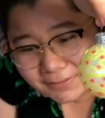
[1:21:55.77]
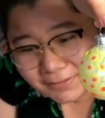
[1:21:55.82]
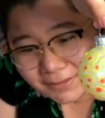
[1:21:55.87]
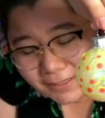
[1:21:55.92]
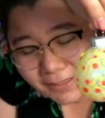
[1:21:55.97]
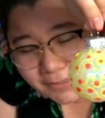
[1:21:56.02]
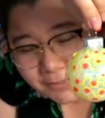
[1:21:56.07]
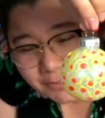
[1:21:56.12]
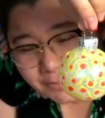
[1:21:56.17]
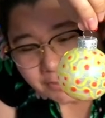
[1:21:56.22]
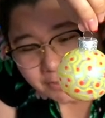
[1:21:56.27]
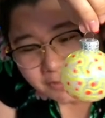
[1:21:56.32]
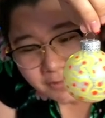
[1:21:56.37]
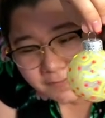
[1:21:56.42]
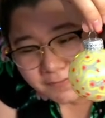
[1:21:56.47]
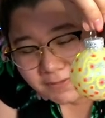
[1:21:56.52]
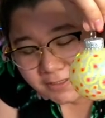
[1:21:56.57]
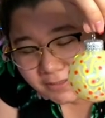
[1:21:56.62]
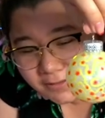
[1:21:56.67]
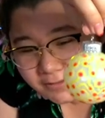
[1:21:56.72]
I should
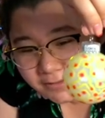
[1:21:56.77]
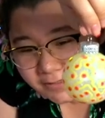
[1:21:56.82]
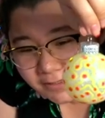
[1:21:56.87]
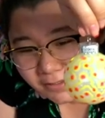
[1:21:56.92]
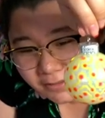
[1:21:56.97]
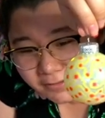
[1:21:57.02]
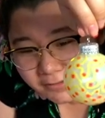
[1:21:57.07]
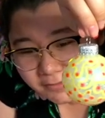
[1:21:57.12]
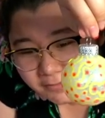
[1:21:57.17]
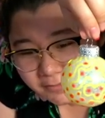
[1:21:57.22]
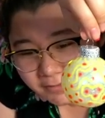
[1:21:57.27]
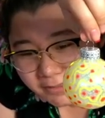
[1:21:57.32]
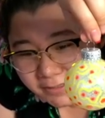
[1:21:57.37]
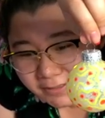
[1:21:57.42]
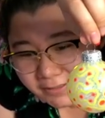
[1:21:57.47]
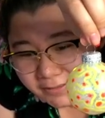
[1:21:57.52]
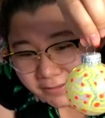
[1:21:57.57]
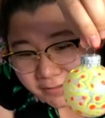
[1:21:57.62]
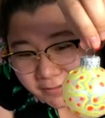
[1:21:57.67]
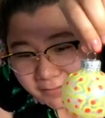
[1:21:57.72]
have done dark
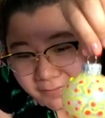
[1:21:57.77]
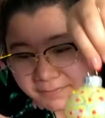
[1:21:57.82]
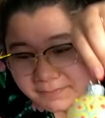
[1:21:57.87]
green.